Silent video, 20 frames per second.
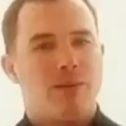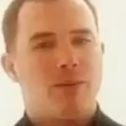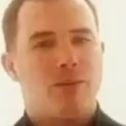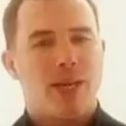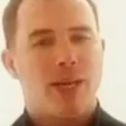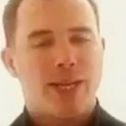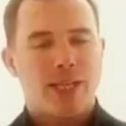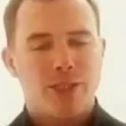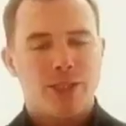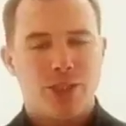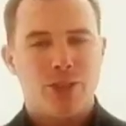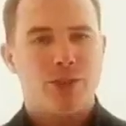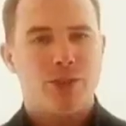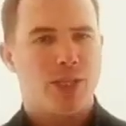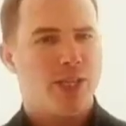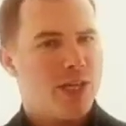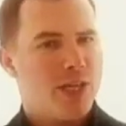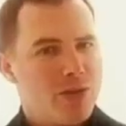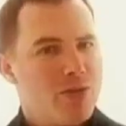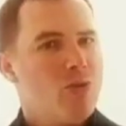Rankin shoots
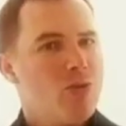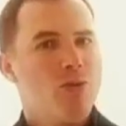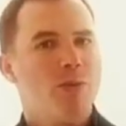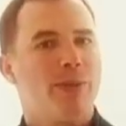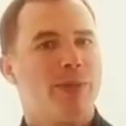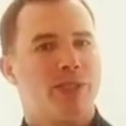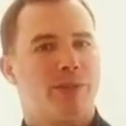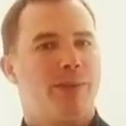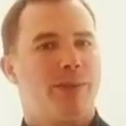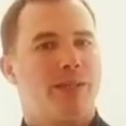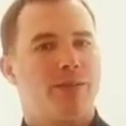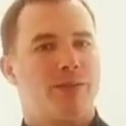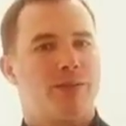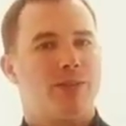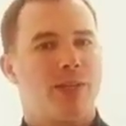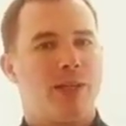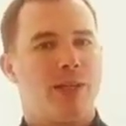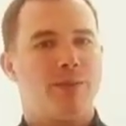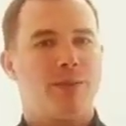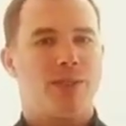an enormous amount of
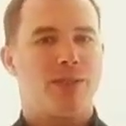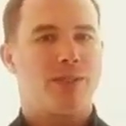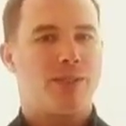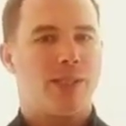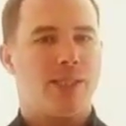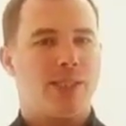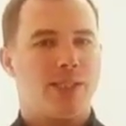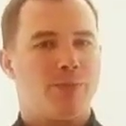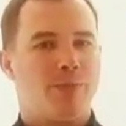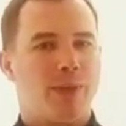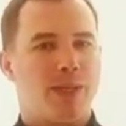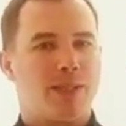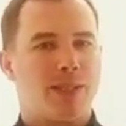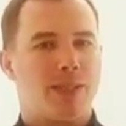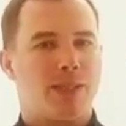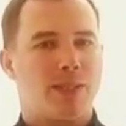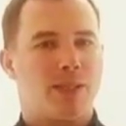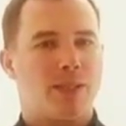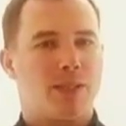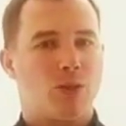celebrities, and he's
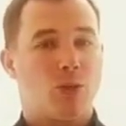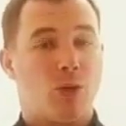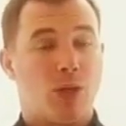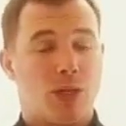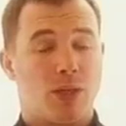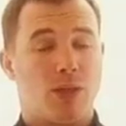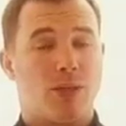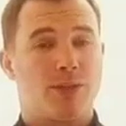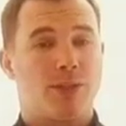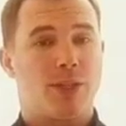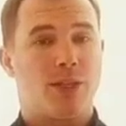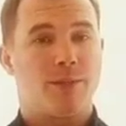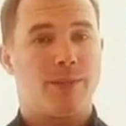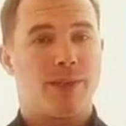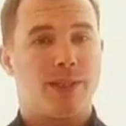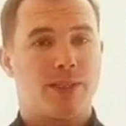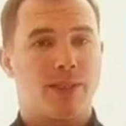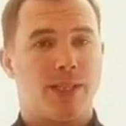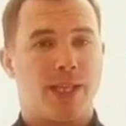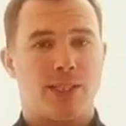spending quite a lot of time in
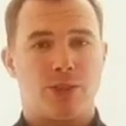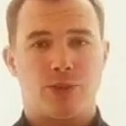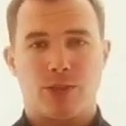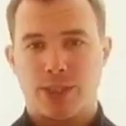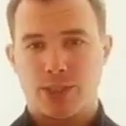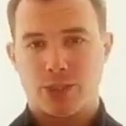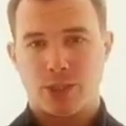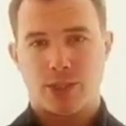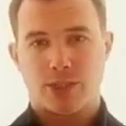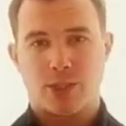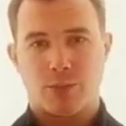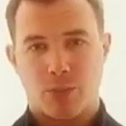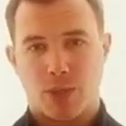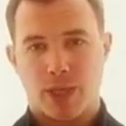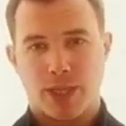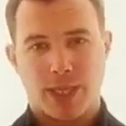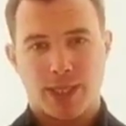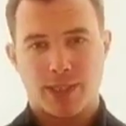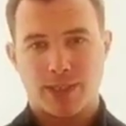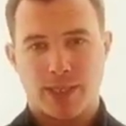the States really trying to
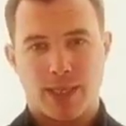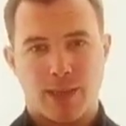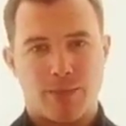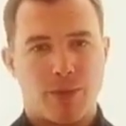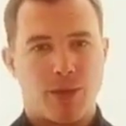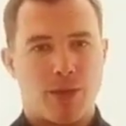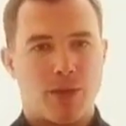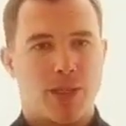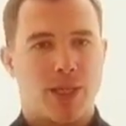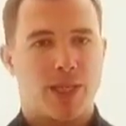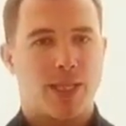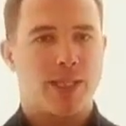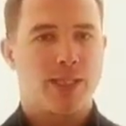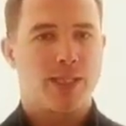break into that market.